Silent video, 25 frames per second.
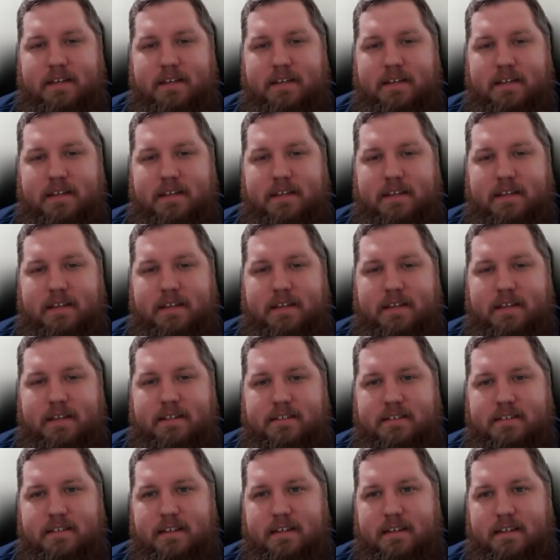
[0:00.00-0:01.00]
that
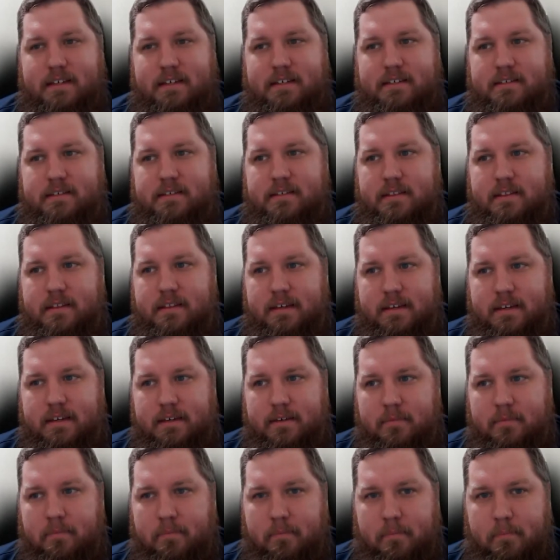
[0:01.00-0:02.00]
Rackspace is
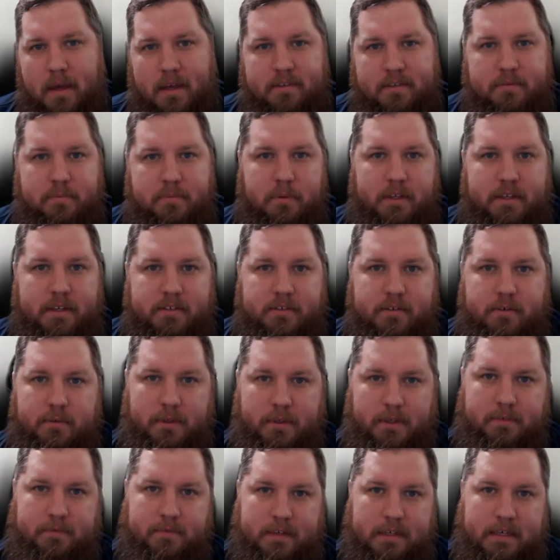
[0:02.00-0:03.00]
the best place to
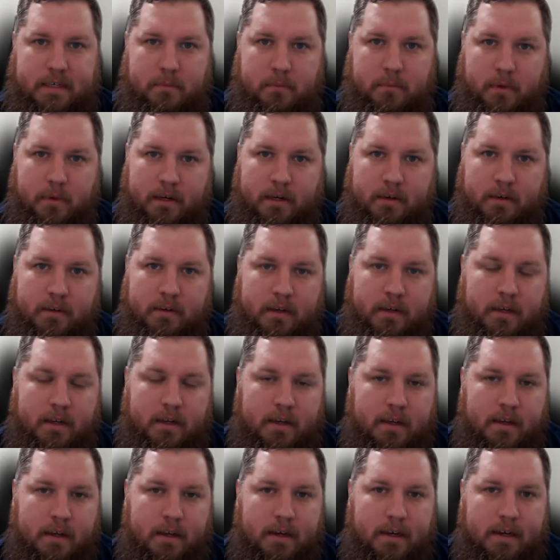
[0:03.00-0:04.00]
run VMware.
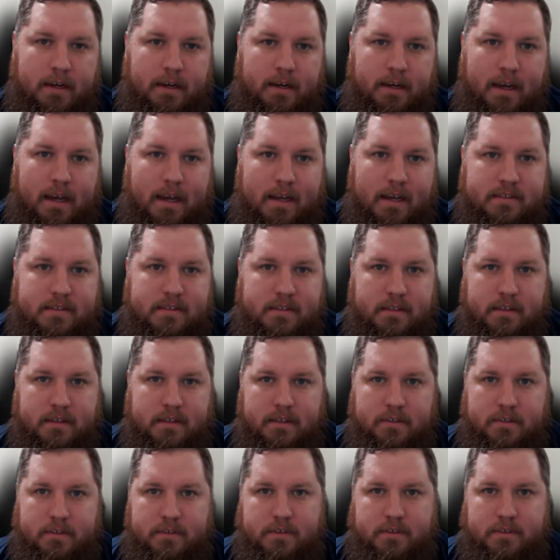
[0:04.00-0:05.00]
As
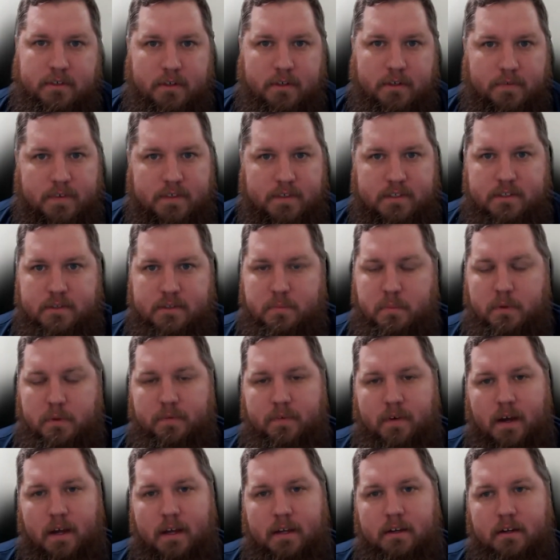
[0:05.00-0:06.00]
a services
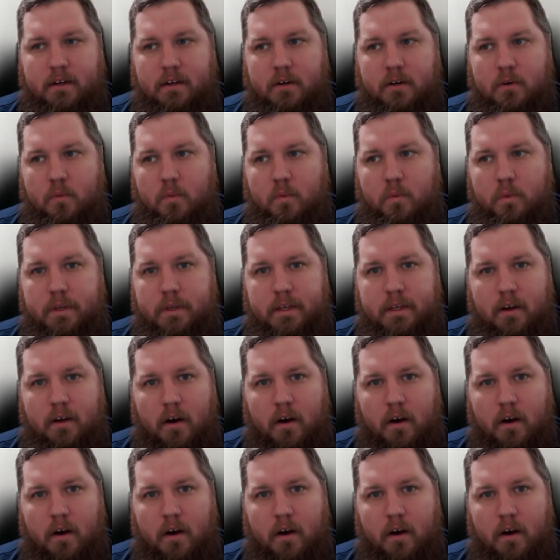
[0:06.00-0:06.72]
provider, we